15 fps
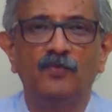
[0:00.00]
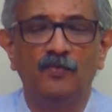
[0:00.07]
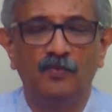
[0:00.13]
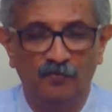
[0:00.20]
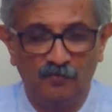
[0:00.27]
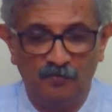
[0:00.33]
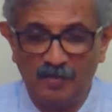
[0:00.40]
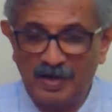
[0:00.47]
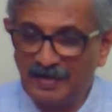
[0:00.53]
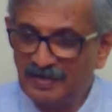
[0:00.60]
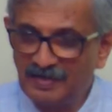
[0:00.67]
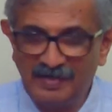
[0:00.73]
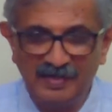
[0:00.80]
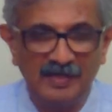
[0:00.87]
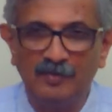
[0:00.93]

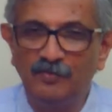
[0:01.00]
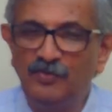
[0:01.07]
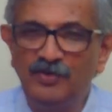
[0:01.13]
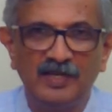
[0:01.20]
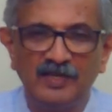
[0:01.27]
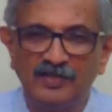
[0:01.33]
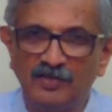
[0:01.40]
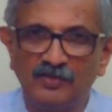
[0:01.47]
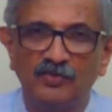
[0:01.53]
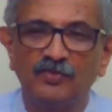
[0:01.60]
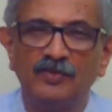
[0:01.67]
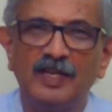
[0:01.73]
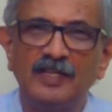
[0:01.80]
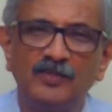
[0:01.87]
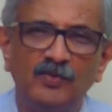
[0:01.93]
marketing communication.
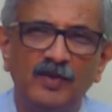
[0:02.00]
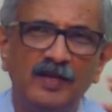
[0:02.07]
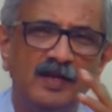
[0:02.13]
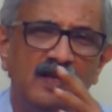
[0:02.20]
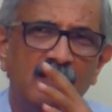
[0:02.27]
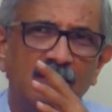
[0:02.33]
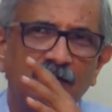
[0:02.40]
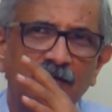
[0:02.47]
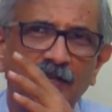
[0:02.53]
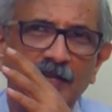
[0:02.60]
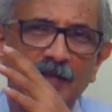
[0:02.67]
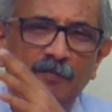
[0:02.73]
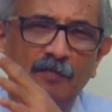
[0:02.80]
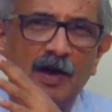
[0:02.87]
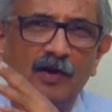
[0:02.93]
So that's where the
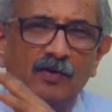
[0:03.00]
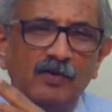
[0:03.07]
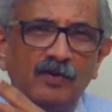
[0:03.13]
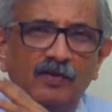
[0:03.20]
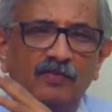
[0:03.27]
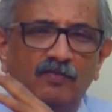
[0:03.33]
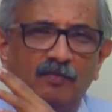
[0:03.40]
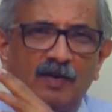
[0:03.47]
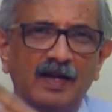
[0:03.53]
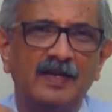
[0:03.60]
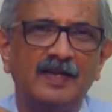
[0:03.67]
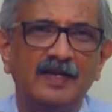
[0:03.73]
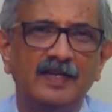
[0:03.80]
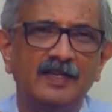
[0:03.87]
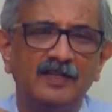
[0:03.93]
power of
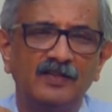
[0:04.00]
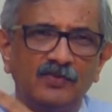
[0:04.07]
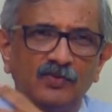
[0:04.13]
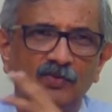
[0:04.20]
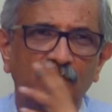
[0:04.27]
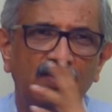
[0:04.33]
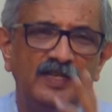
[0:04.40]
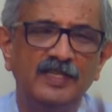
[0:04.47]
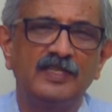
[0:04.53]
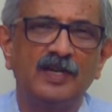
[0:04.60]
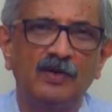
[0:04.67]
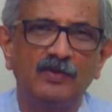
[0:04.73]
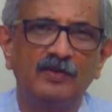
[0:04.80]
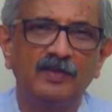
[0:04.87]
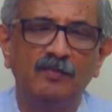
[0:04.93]
marketeers to reach
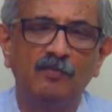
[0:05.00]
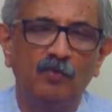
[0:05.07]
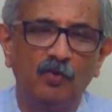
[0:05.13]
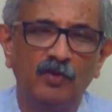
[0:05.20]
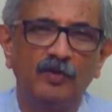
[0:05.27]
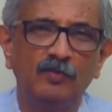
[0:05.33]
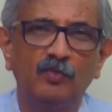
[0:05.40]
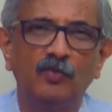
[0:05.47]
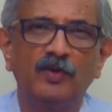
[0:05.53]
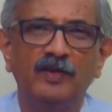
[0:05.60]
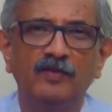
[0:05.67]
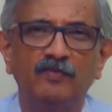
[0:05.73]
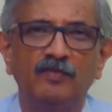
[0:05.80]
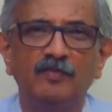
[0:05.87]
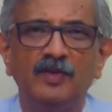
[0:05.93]
out more and more
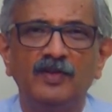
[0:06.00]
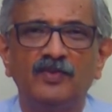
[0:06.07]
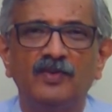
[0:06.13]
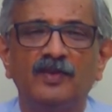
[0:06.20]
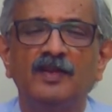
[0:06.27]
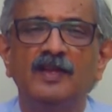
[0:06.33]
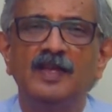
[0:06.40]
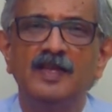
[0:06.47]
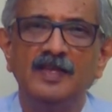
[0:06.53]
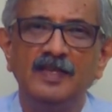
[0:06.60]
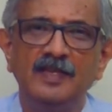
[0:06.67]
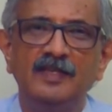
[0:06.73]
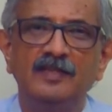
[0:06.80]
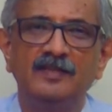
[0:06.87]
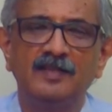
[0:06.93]
information
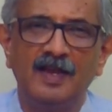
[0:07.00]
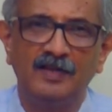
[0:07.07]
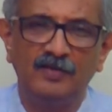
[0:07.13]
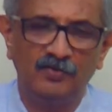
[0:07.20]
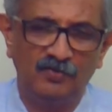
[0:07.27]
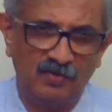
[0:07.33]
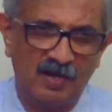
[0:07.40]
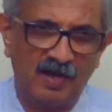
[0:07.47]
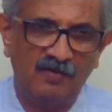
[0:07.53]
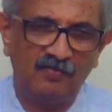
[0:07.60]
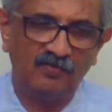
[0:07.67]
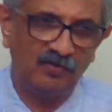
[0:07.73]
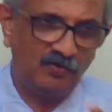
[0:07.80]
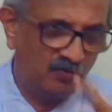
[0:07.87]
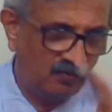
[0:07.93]
is that,
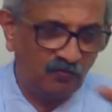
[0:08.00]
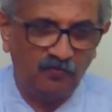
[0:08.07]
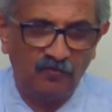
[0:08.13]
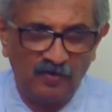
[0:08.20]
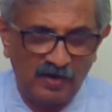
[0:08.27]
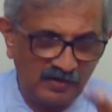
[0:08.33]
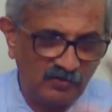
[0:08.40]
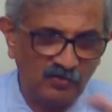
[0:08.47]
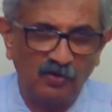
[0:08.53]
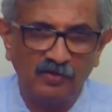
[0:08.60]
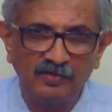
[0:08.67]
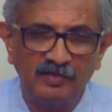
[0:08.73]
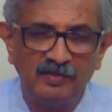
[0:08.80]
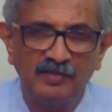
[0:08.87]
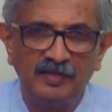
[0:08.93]
after you
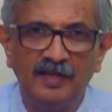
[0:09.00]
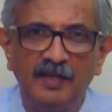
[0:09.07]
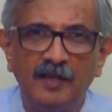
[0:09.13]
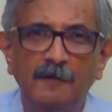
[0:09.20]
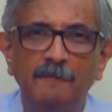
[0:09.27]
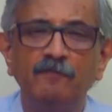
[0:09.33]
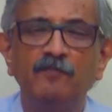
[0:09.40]
exhaust this area,